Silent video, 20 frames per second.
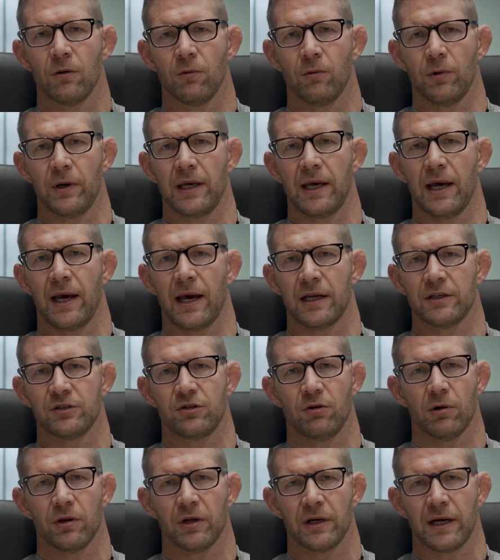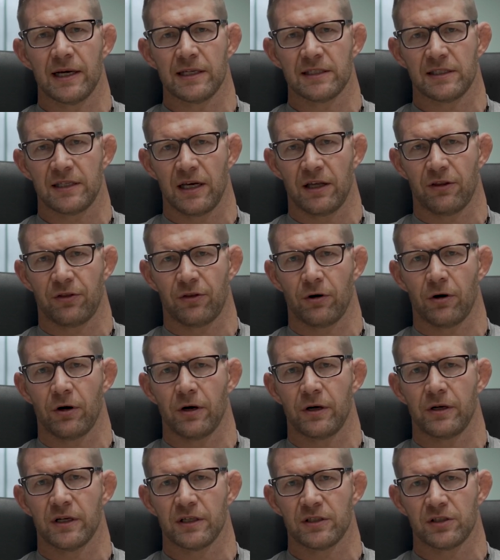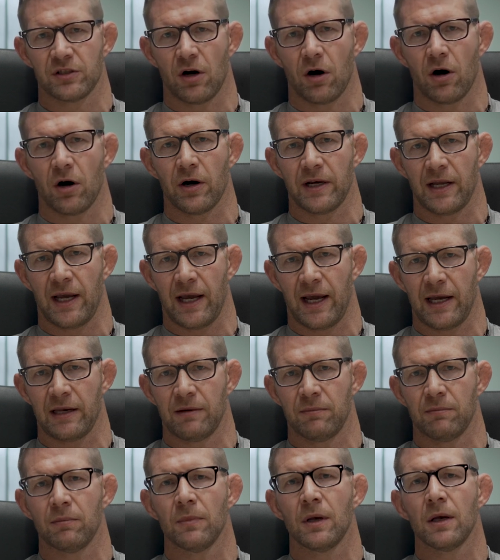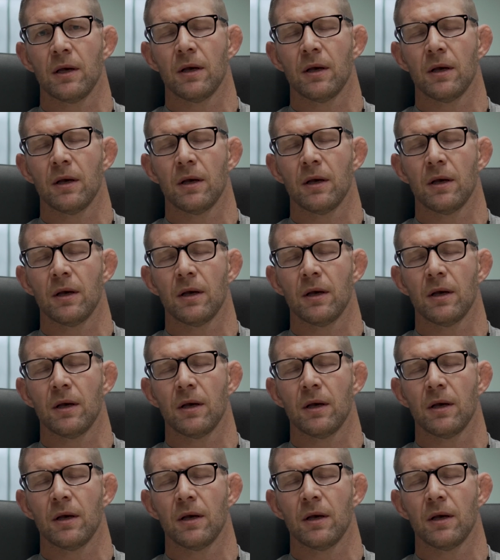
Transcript: We had two other guys take third, Nazar and Hayden.